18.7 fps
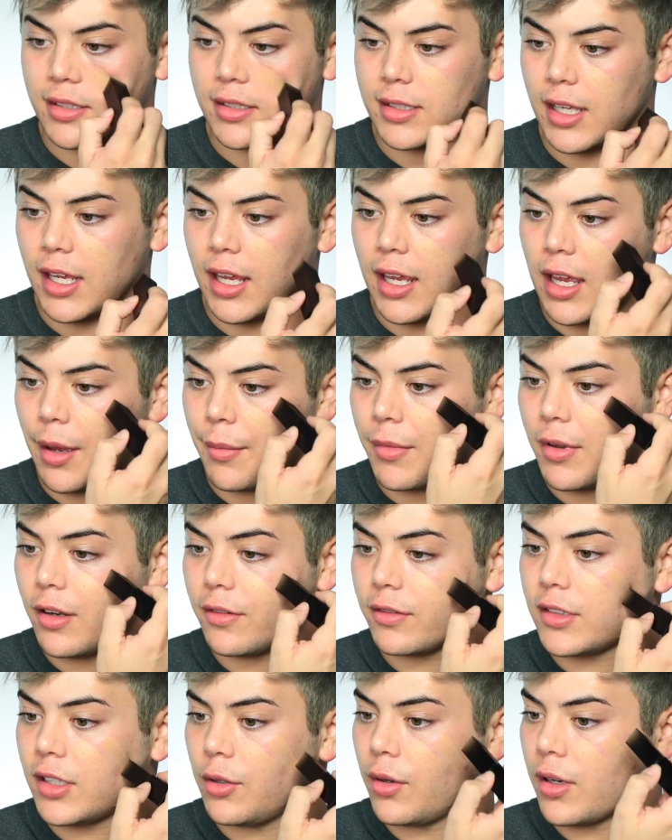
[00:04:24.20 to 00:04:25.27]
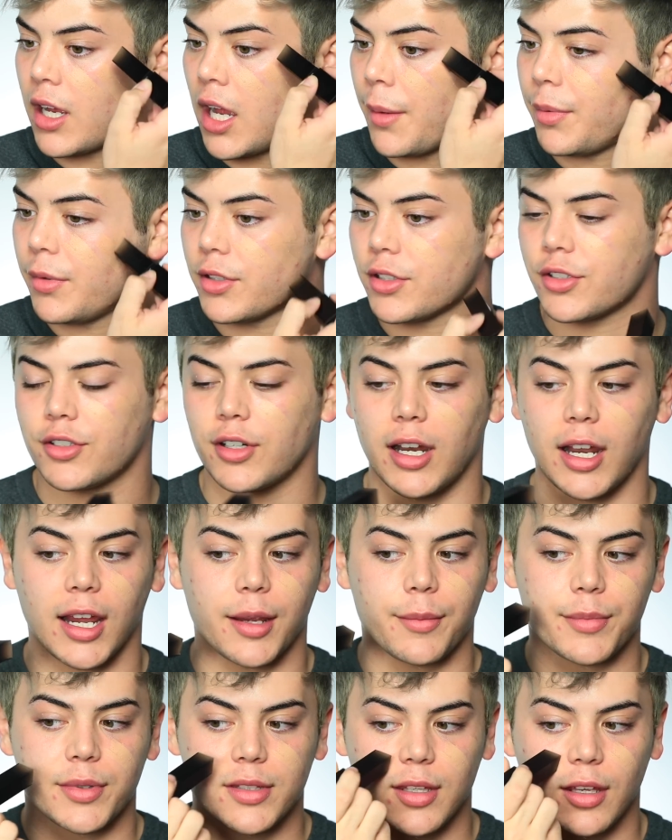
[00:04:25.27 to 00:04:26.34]
see. I'm gonna do a couple
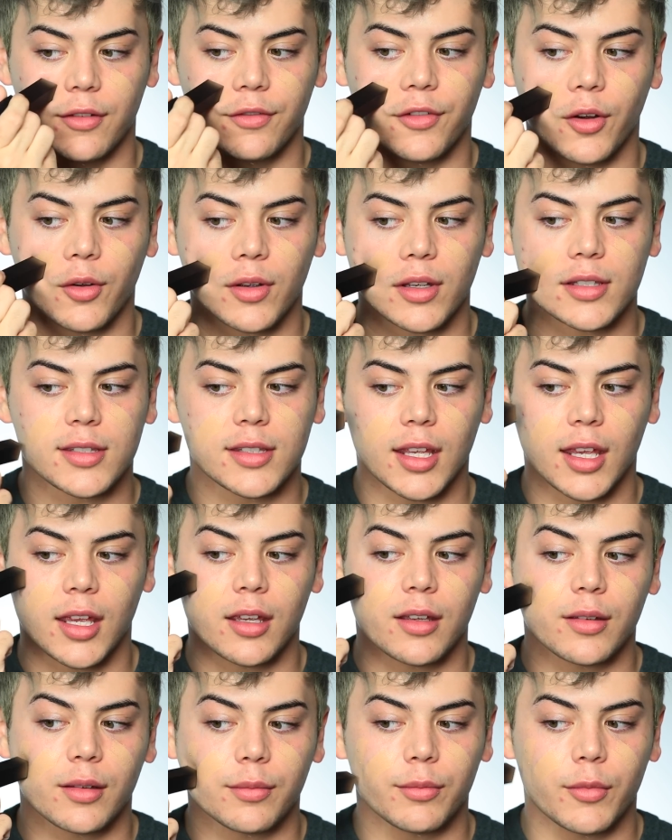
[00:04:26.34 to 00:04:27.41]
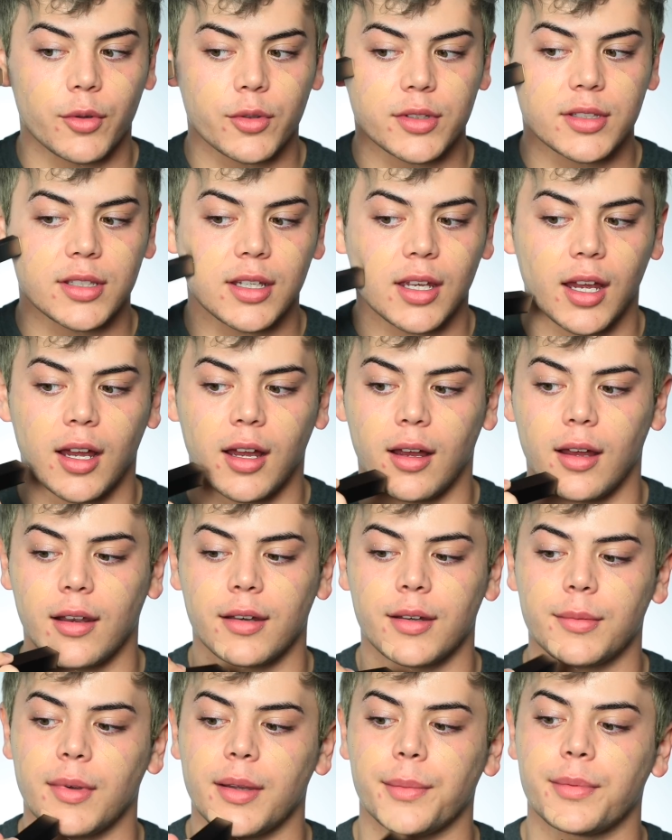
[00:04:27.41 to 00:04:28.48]
stripes and focus it mostly
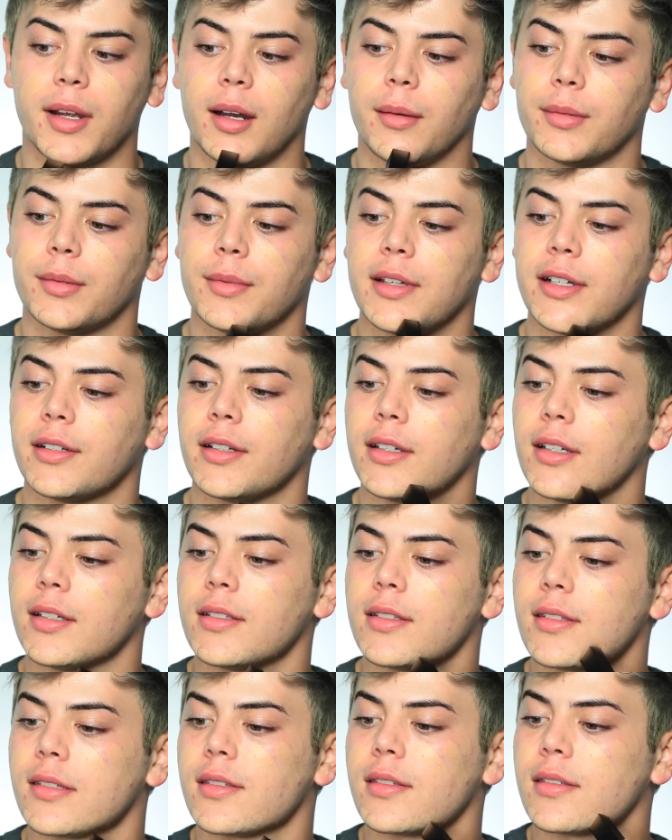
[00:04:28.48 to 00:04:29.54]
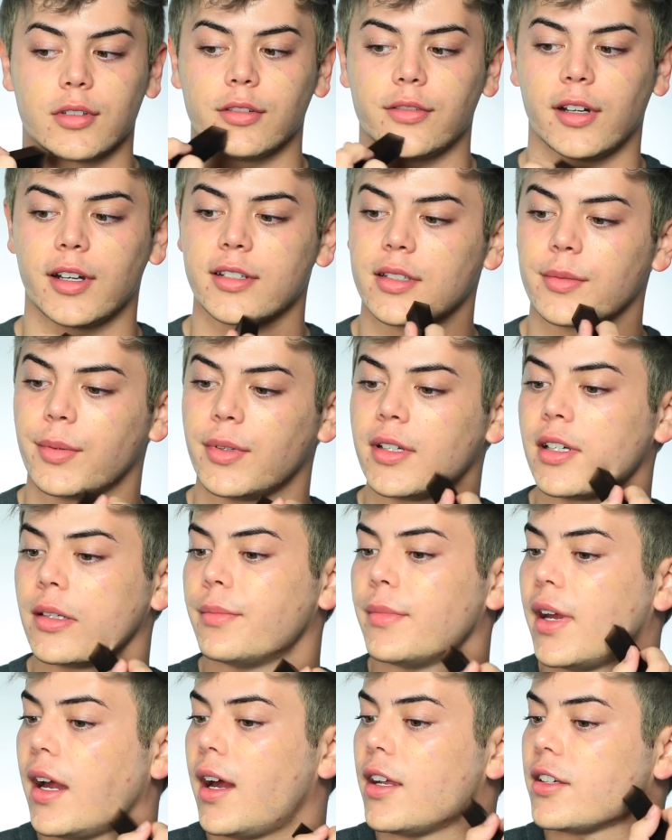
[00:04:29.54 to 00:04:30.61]
on my problem areas. So far it's a pretty good
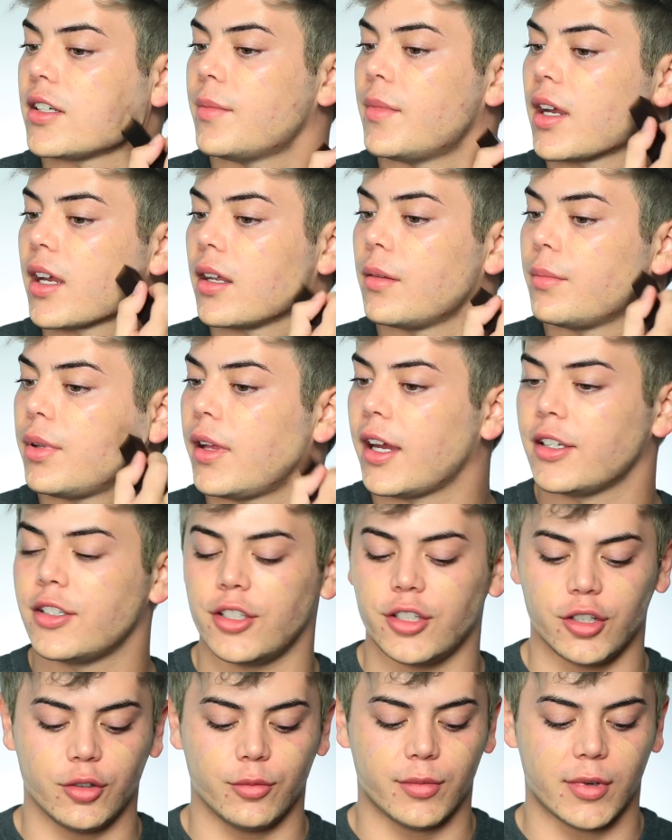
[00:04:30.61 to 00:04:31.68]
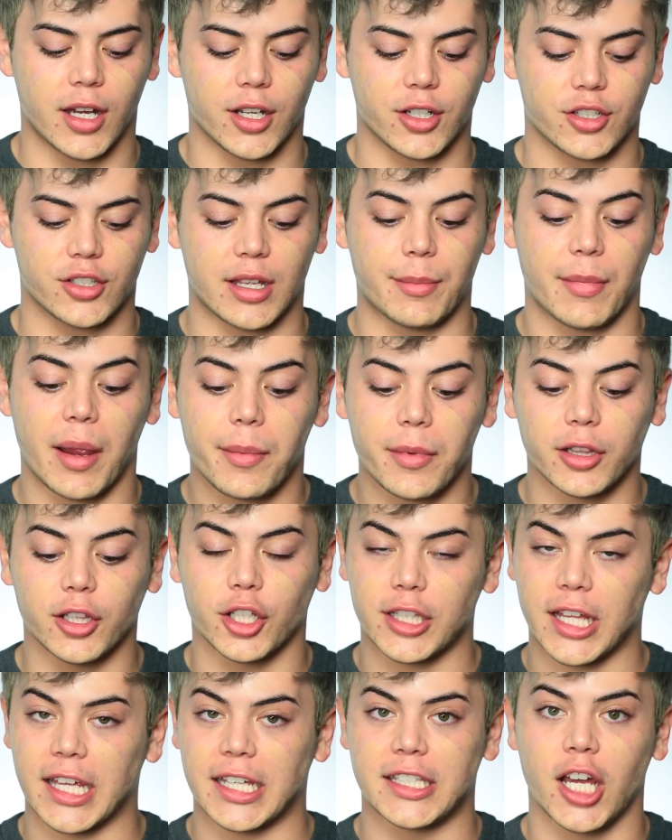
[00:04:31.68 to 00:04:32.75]
match. I'm not gonna apply too much. That might
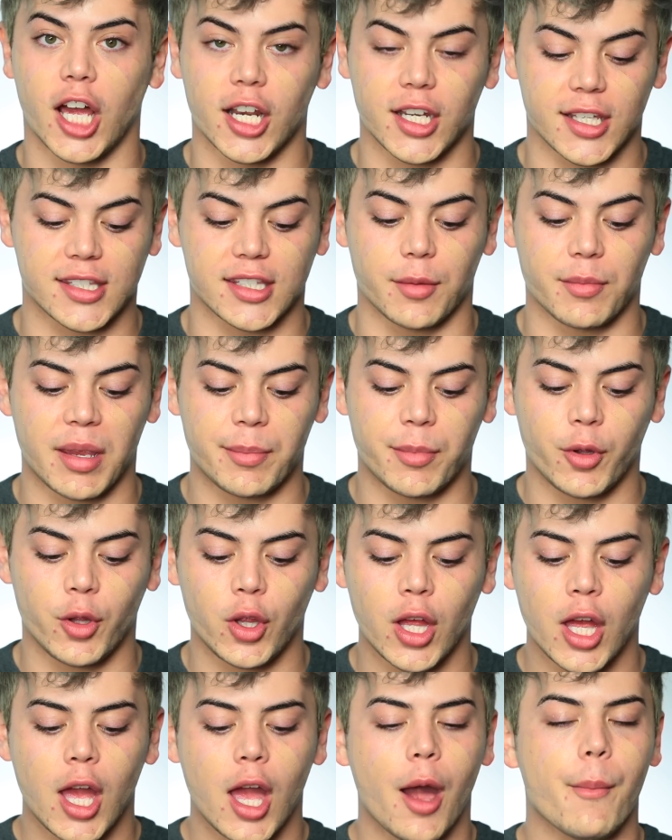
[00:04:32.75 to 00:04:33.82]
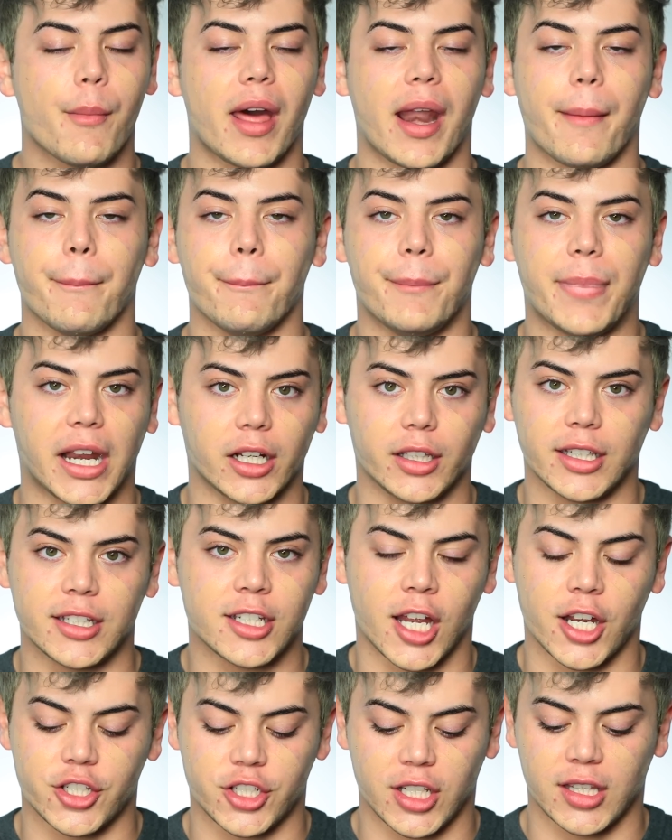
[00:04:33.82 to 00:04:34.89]
look like a ton to some people, but I'm barely
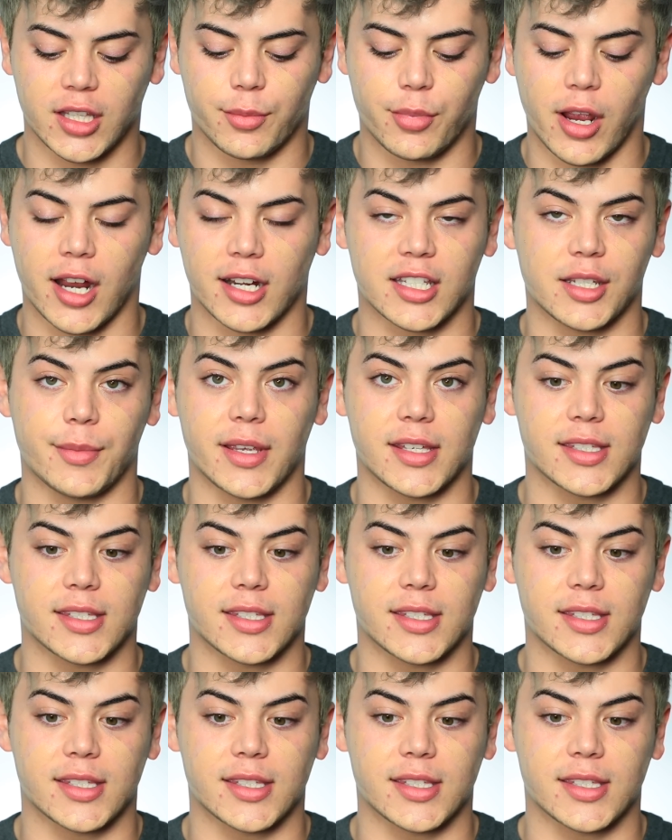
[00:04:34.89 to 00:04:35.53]
touching the product to my